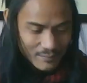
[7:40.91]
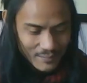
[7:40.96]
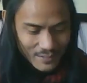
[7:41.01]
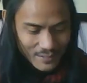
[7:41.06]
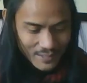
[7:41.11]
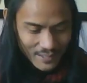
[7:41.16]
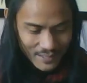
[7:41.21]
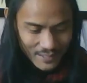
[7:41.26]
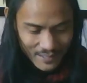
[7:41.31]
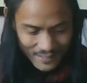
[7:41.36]

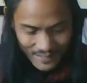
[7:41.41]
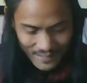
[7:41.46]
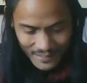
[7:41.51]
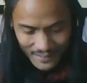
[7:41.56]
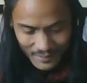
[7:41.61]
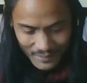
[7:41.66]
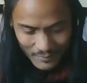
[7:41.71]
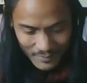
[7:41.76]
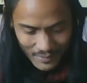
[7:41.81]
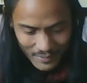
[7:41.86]
you can see
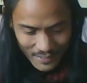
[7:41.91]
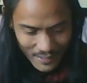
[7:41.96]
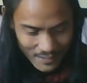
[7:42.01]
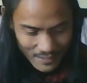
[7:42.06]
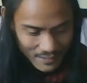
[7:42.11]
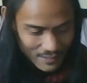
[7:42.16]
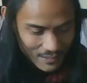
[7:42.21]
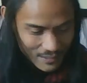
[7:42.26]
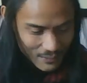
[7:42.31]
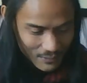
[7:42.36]
different things.
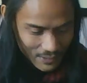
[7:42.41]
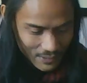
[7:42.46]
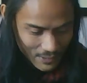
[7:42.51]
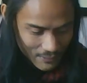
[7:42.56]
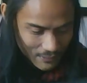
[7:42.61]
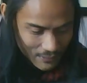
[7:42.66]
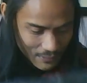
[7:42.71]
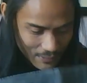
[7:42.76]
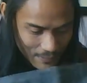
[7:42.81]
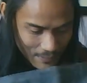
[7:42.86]
It's really
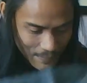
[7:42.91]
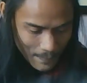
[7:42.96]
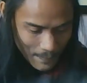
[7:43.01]
cool.